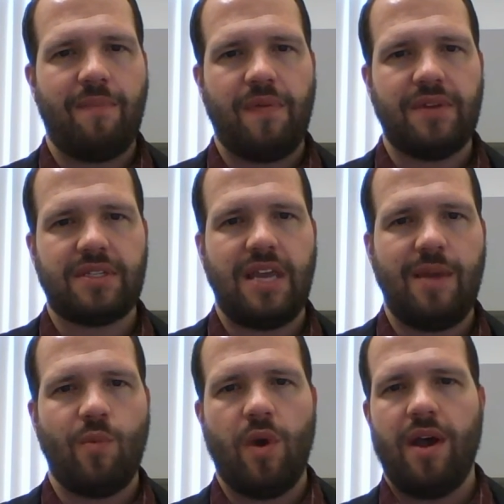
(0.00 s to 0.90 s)
that this
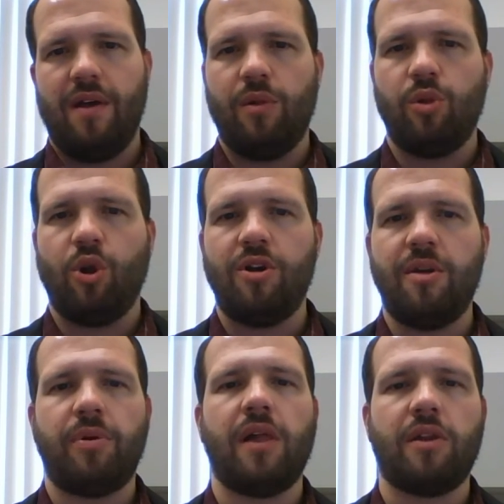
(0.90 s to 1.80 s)
team will learn to
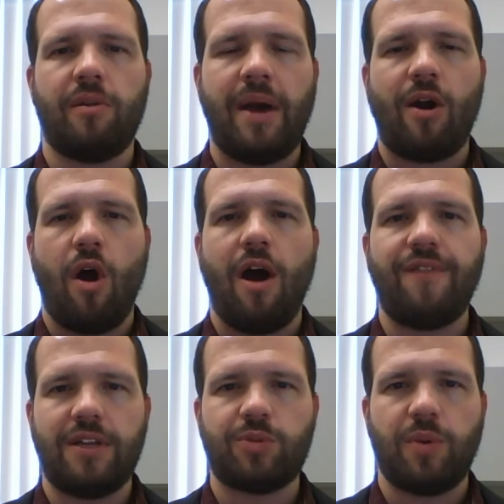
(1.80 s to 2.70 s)
play a little better
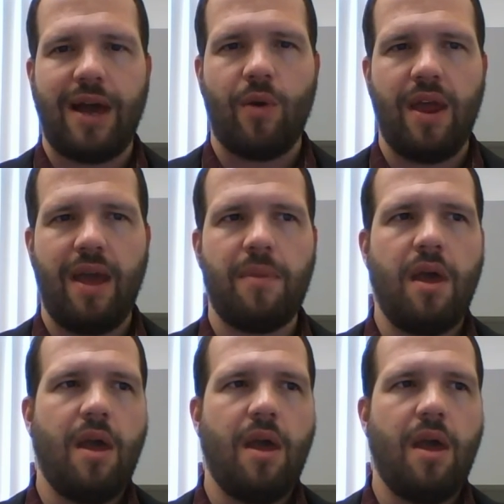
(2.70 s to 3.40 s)
offense without him.